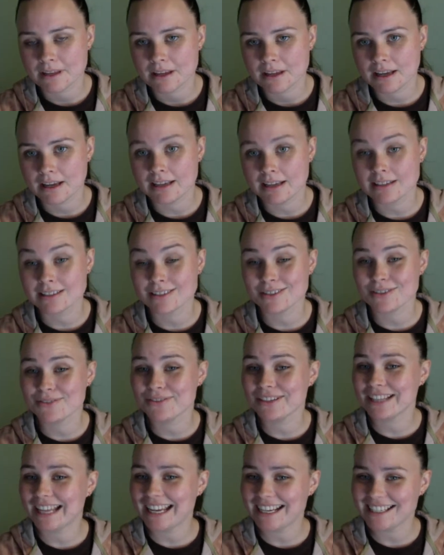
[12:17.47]
I guess I don't
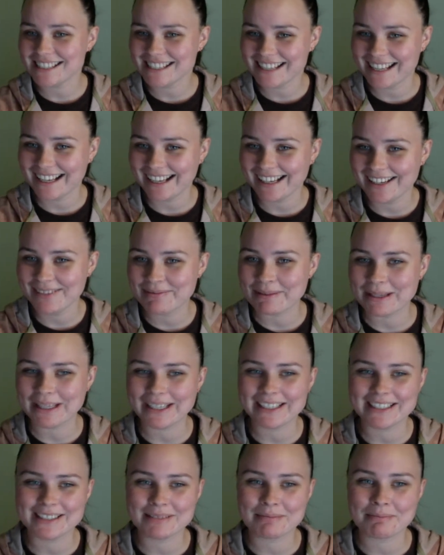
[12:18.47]
relate to that,
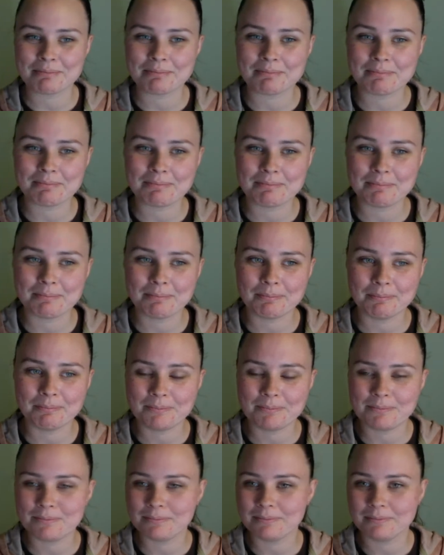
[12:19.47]
because
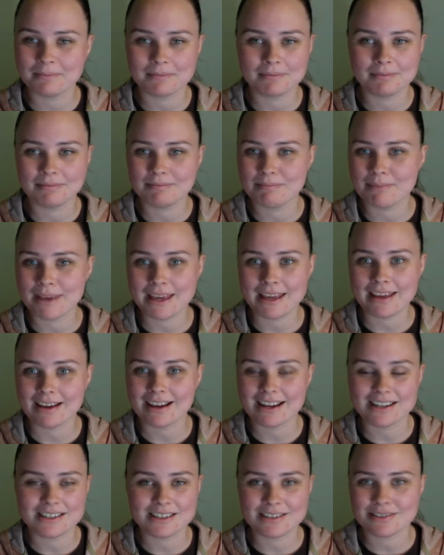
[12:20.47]
me, I
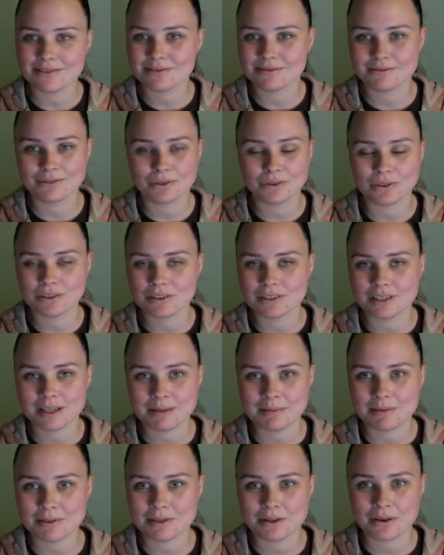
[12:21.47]
just fall asleep
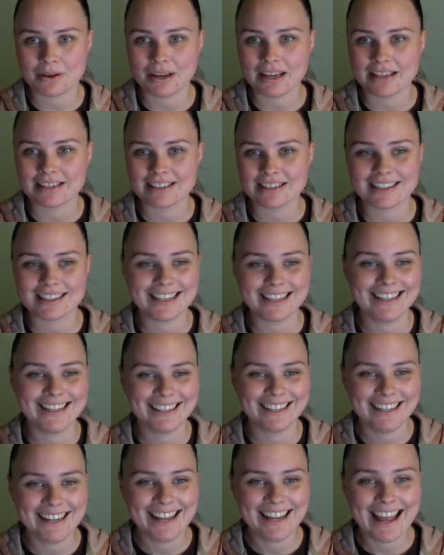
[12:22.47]
so easily
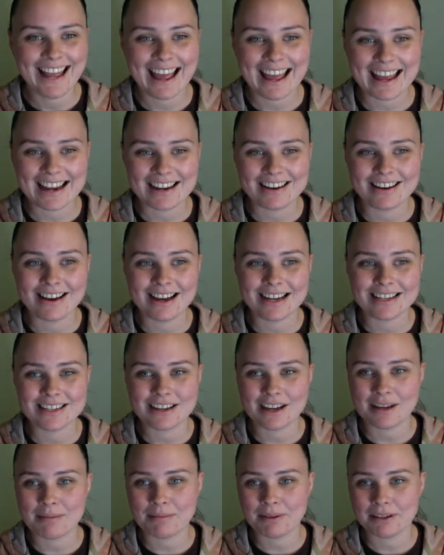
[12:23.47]
at
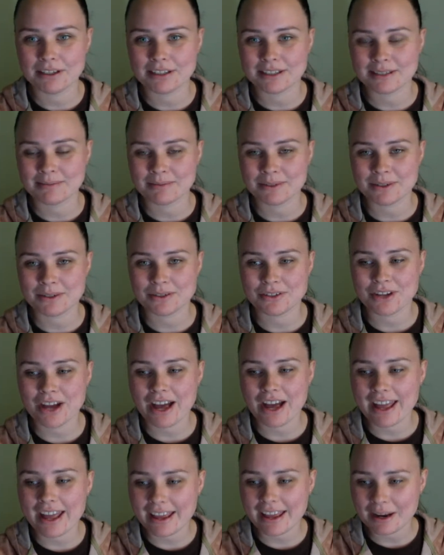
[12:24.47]
nighttime because I'm so
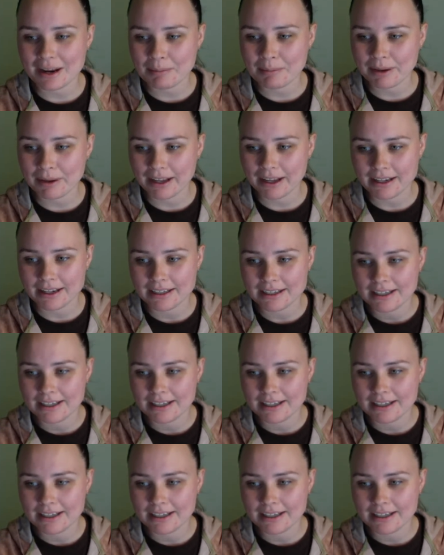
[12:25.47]
tired. But